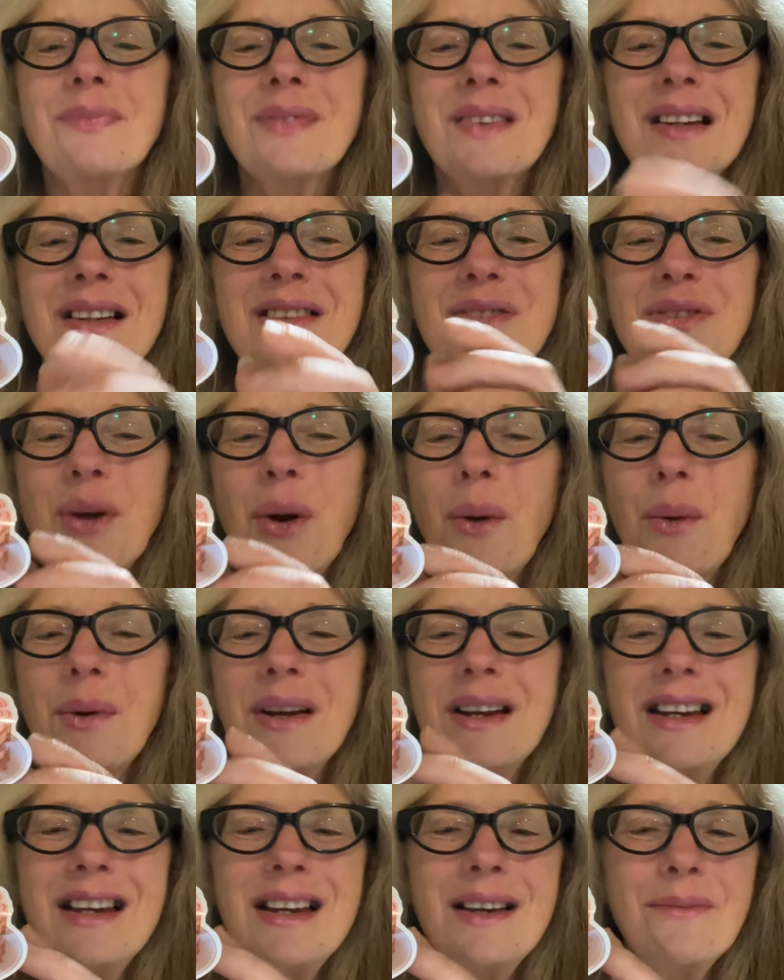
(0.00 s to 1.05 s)

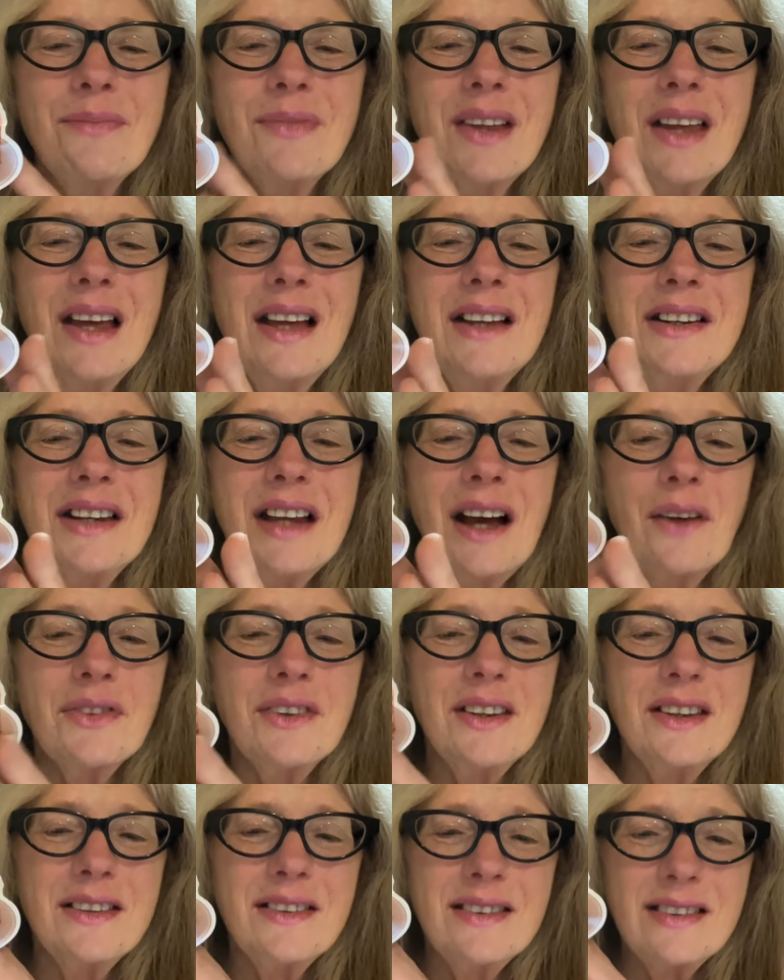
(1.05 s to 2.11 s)
Sorry. Now
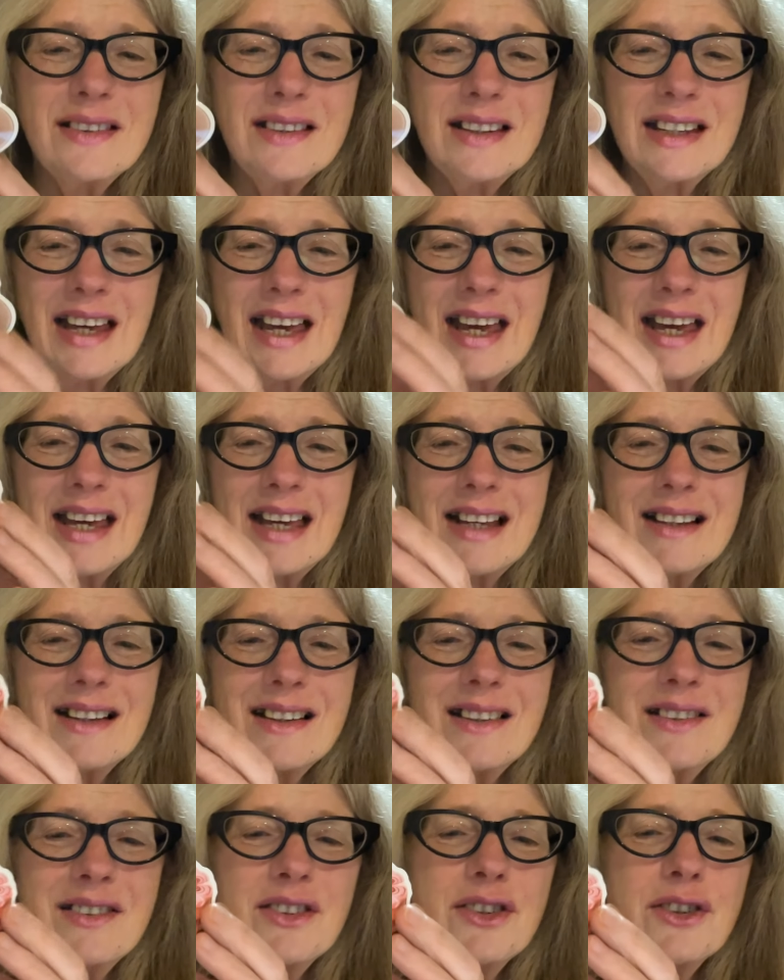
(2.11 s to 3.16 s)
this cake
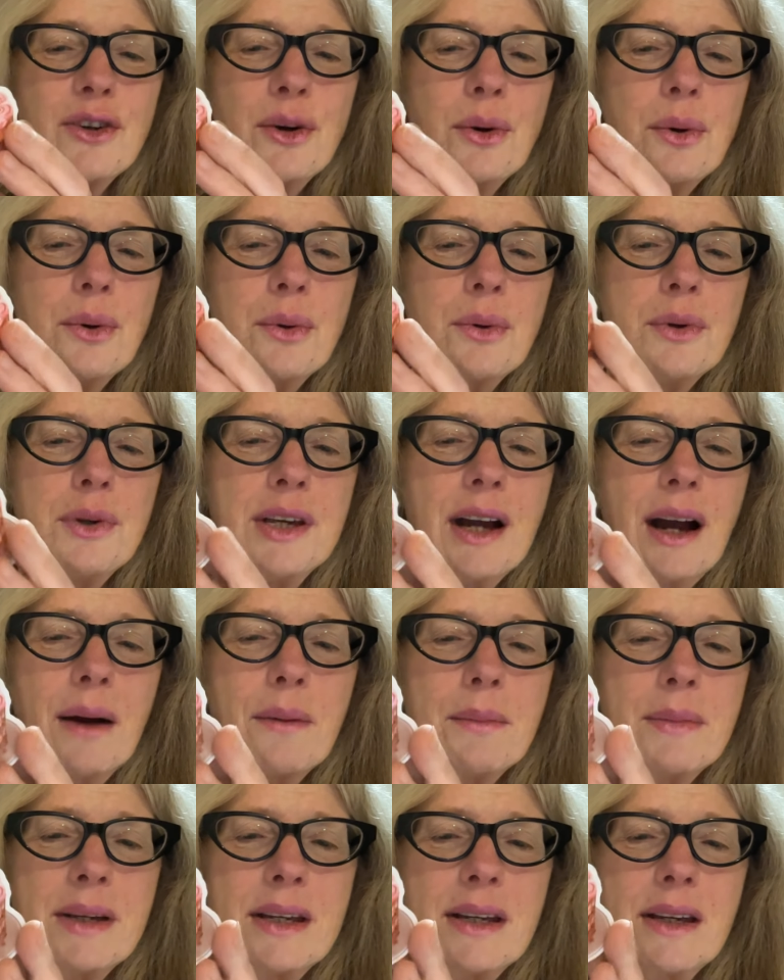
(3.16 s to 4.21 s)
is so
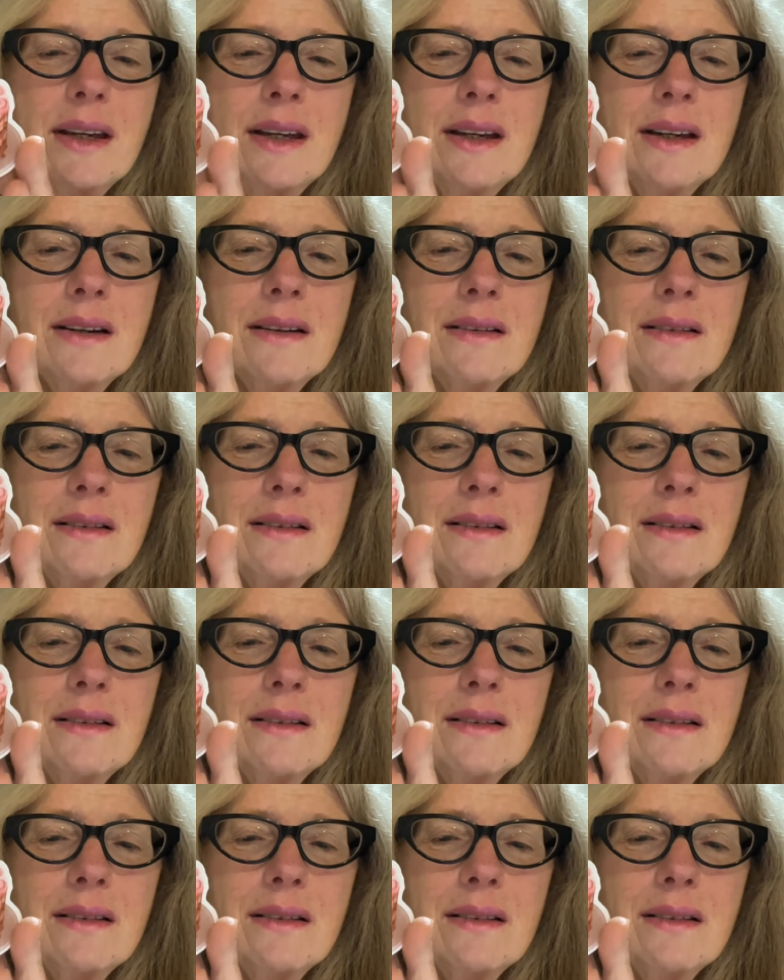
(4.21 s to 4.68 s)
yummy.